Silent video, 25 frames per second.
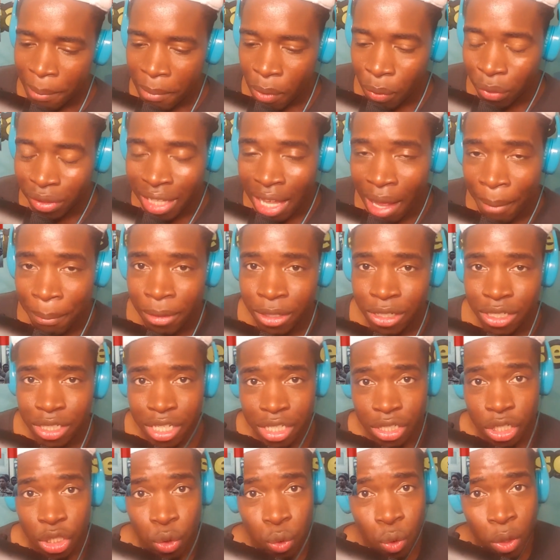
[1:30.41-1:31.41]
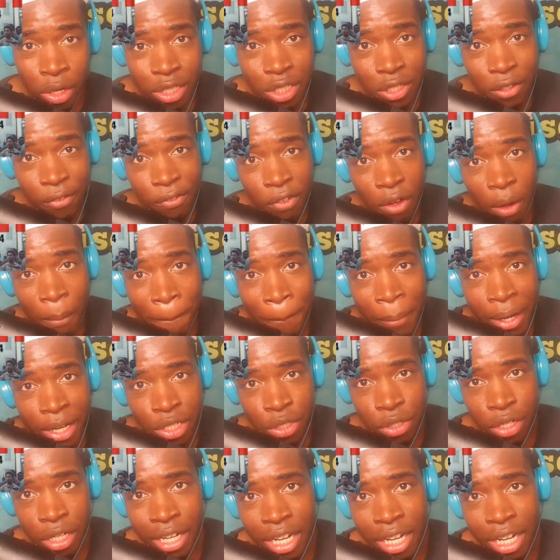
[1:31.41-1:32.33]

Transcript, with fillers: But with that being said, Detroit is a film based